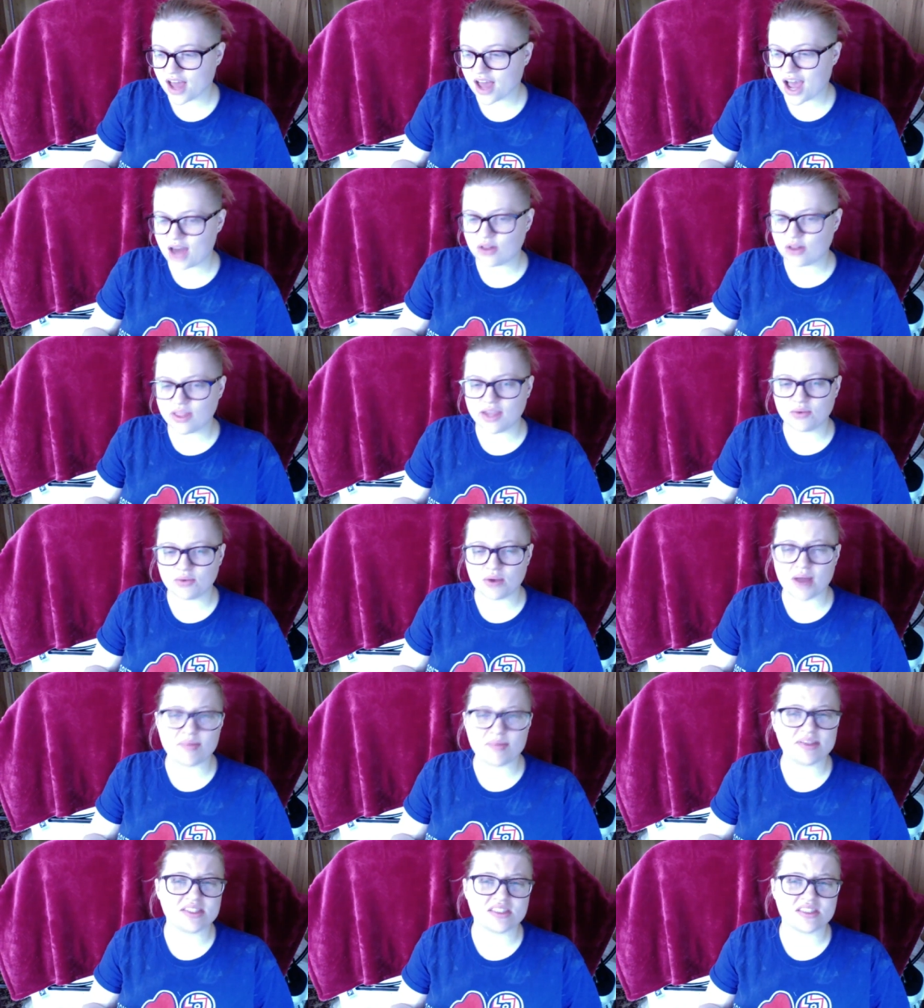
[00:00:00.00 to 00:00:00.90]
I don't like
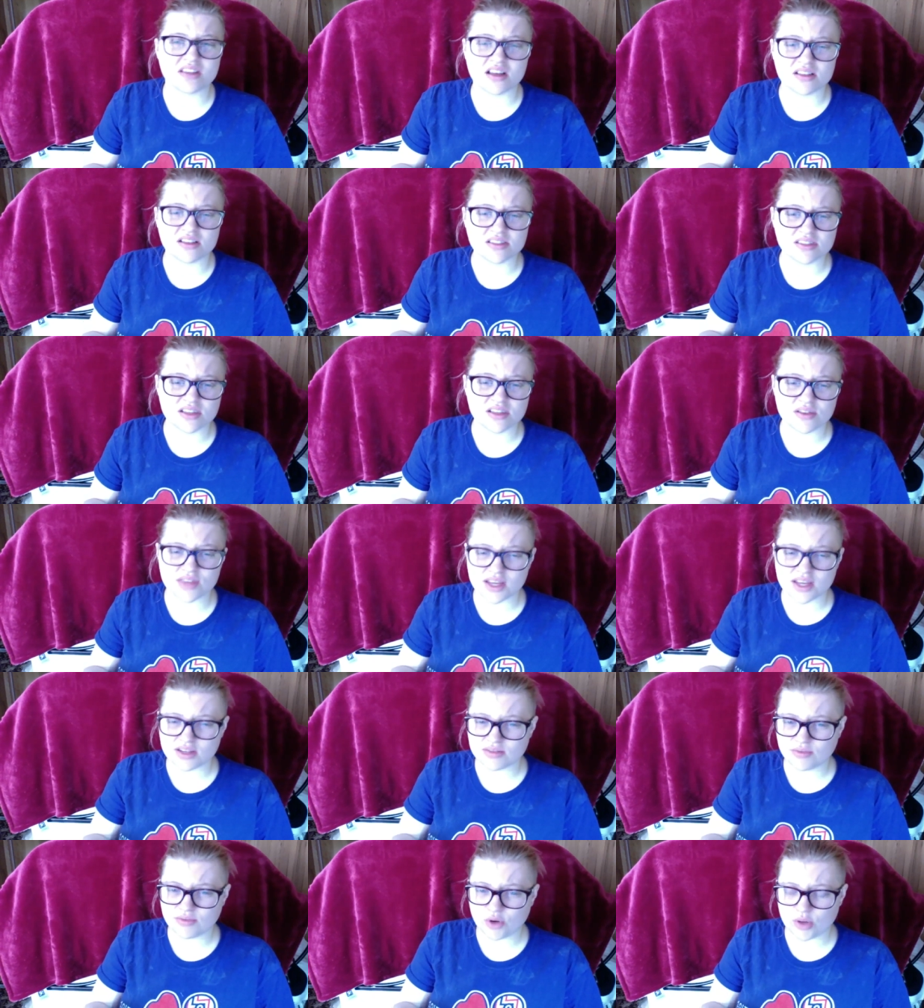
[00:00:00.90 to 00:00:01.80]
rabbits' tongues, though. They
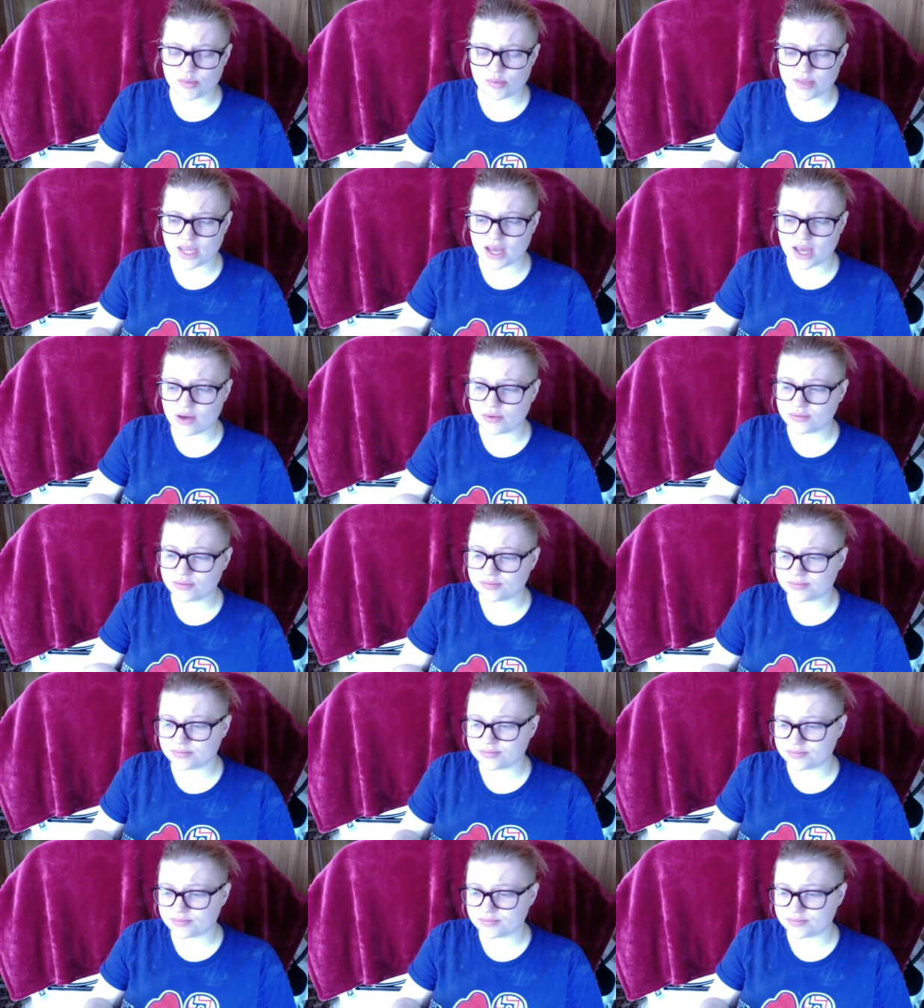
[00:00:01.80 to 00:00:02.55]
creep me out.